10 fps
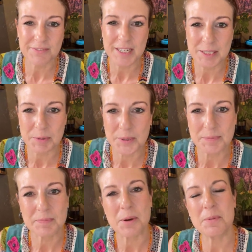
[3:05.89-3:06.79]
Facebook.
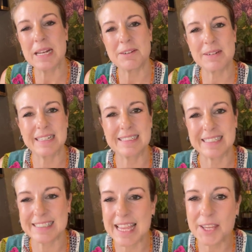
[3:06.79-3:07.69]
Really, really
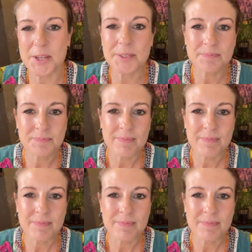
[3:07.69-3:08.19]
nice. Thank you.